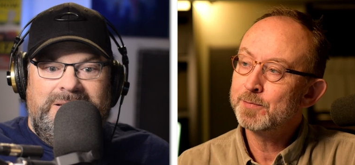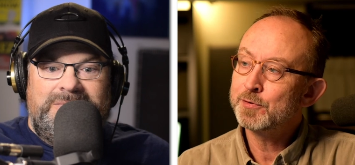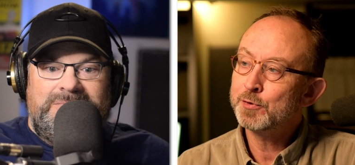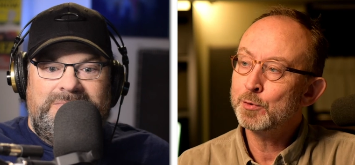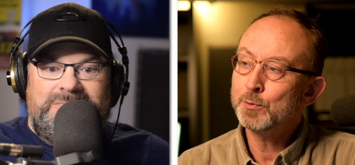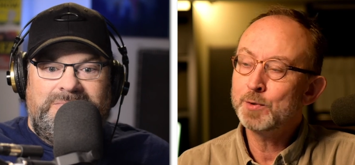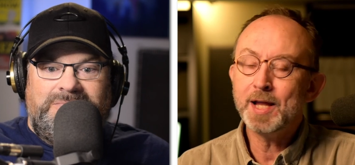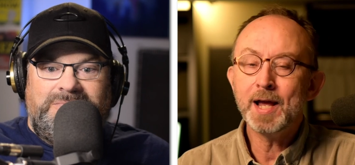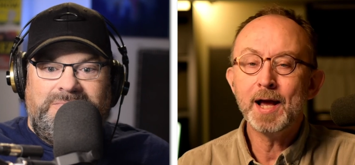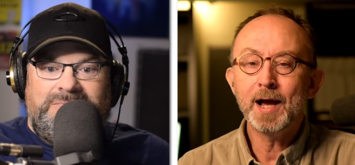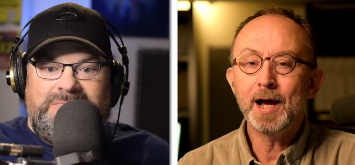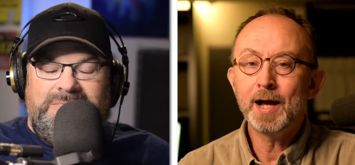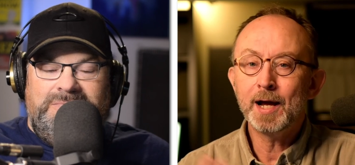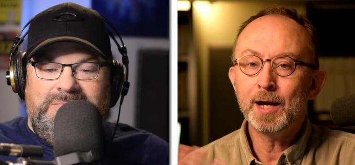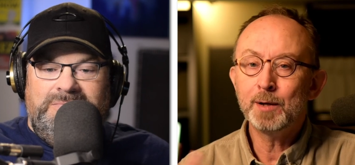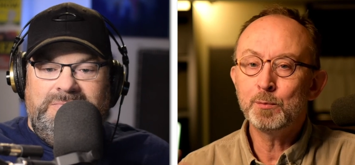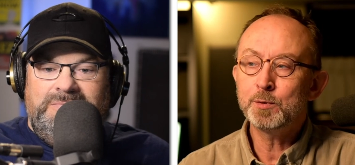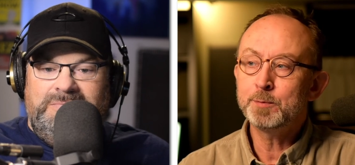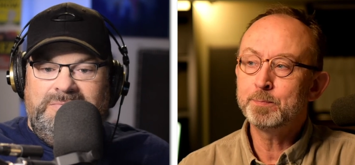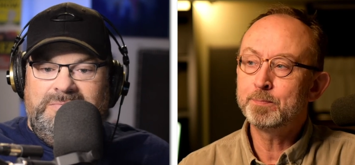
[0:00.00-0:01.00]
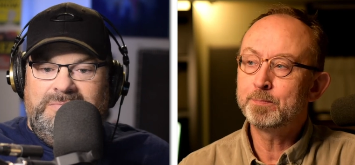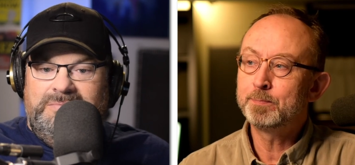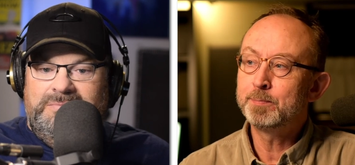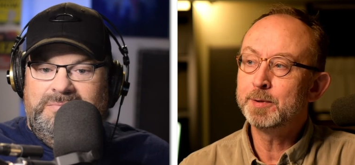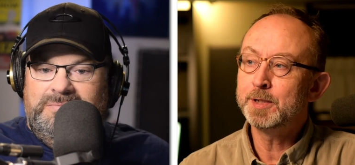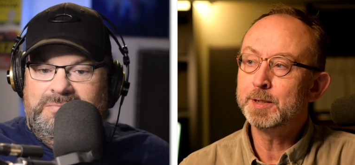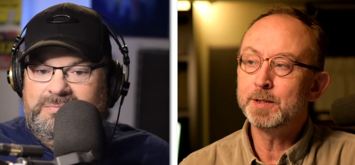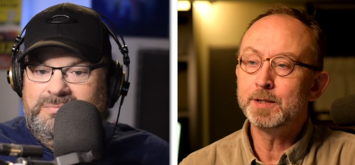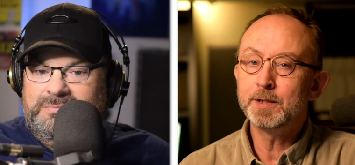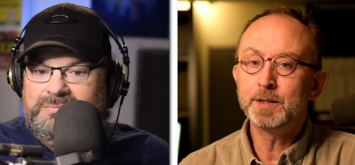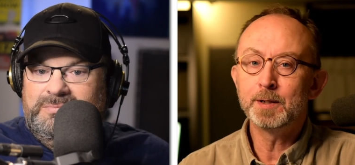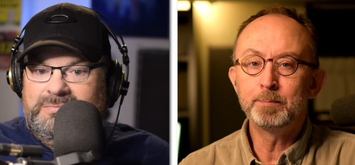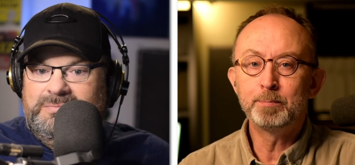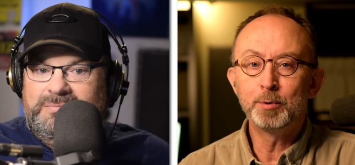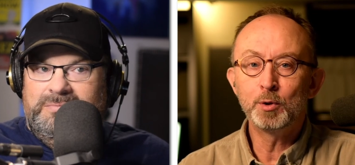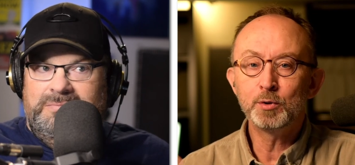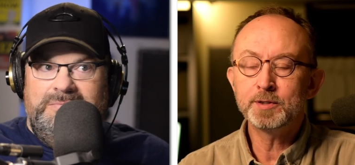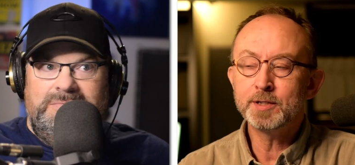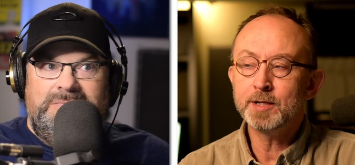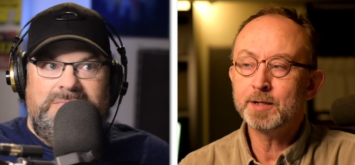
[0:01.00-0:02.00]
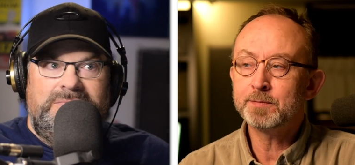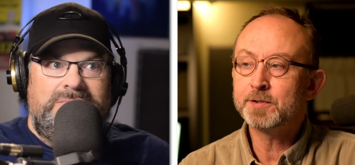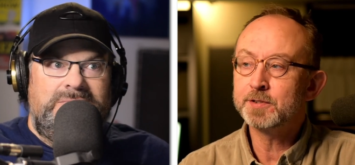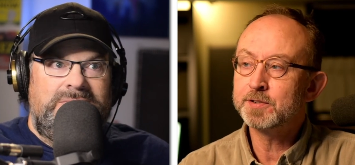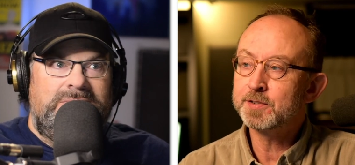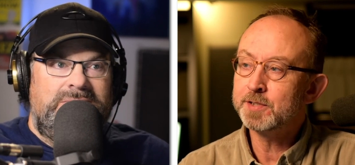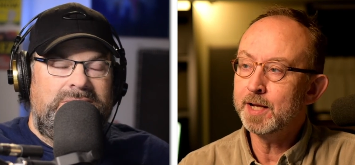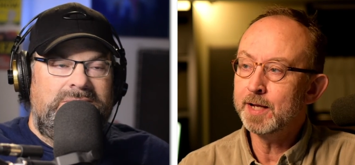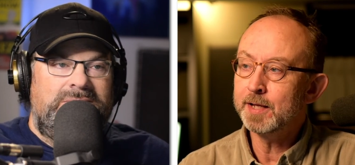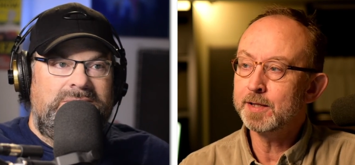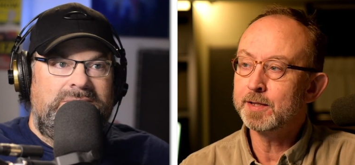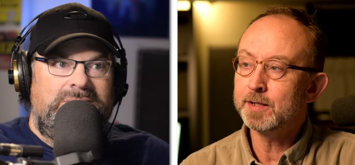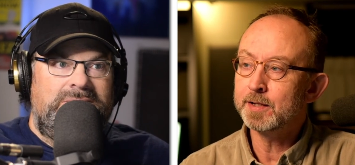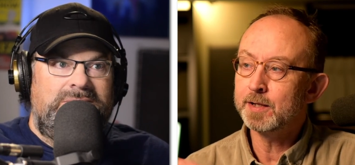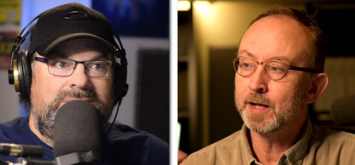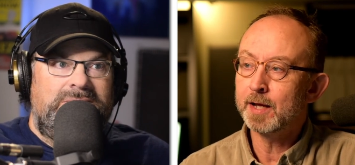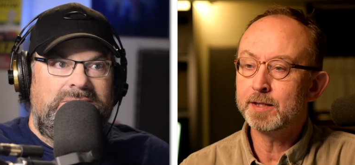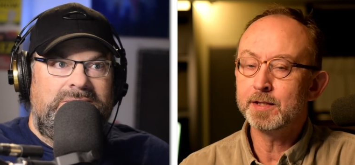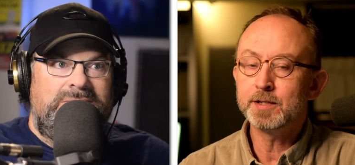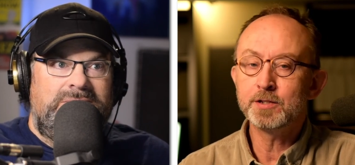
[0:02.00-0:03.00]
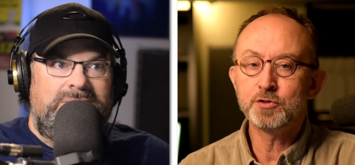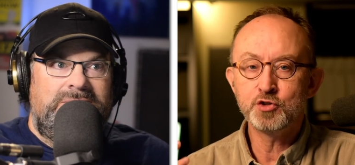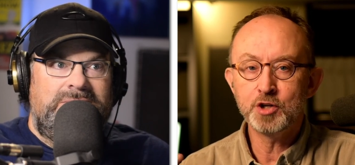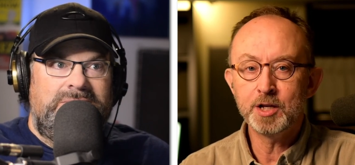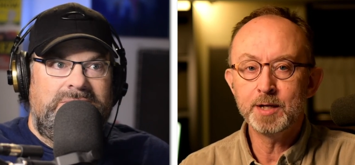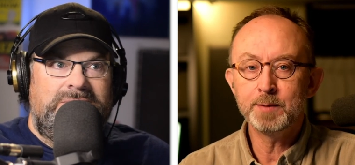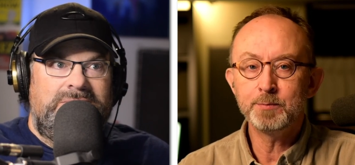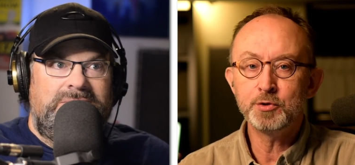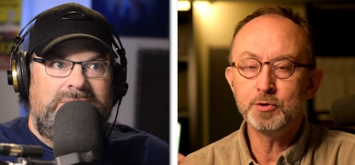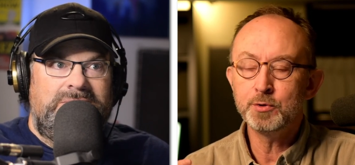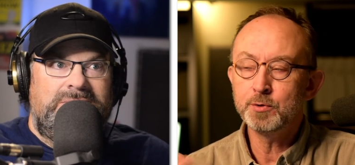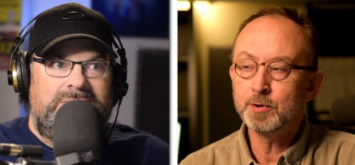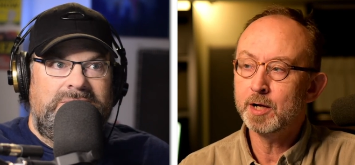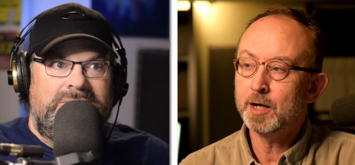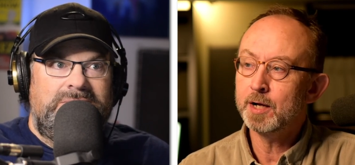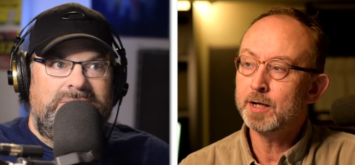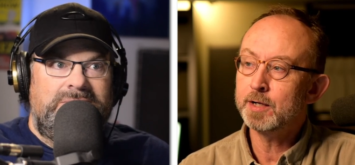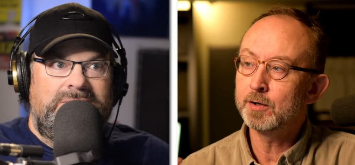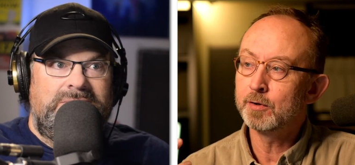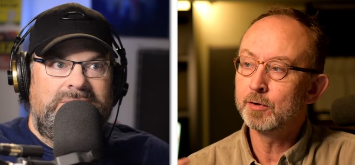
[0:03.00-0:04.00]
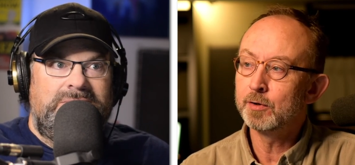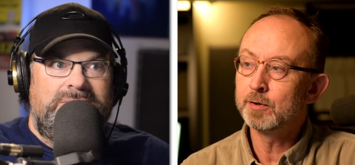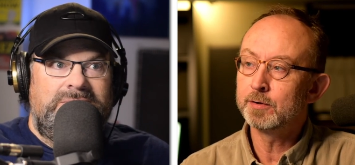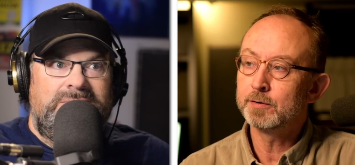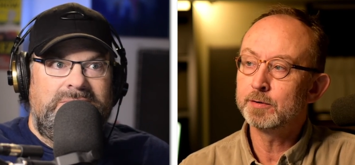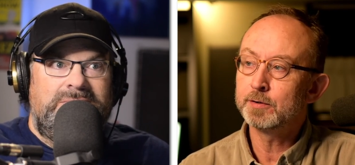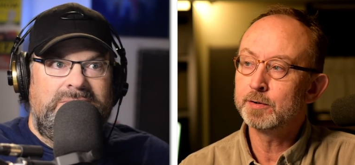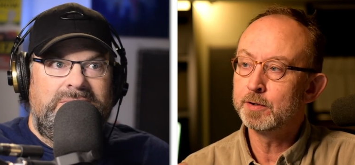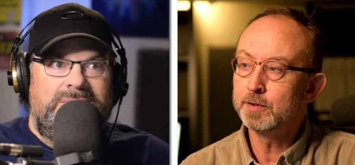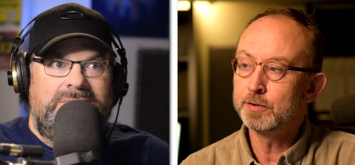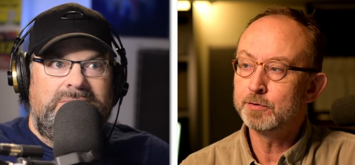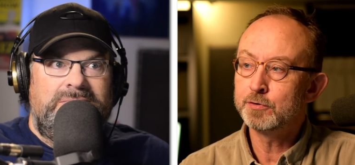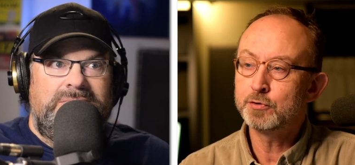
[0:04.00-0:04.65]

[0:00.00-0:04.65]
Speaker 1: so yeah, I would be bold enough to say that I think James, you and I are the